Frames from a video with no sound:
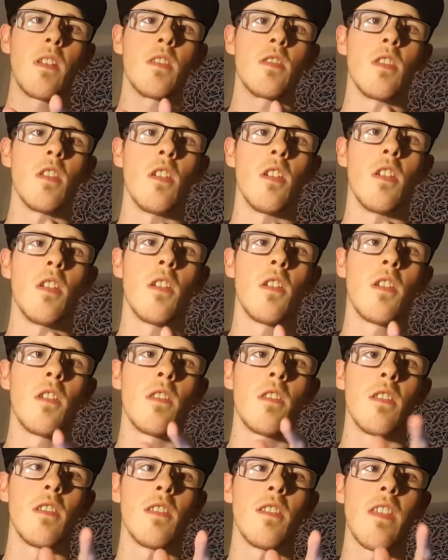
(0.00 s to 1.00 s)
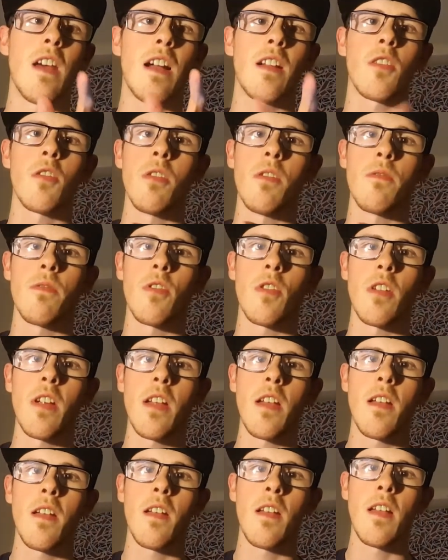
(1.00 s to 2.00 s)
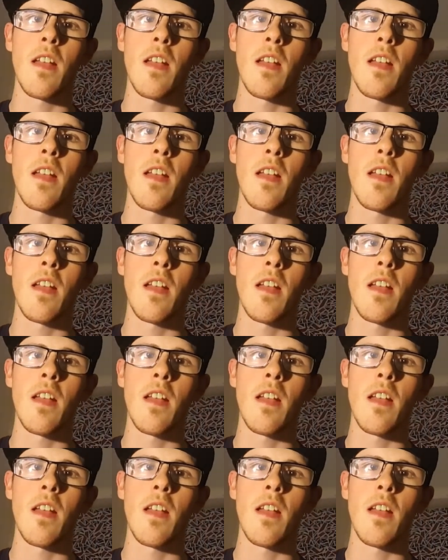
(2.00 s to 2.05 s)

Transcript: So there's that going for it.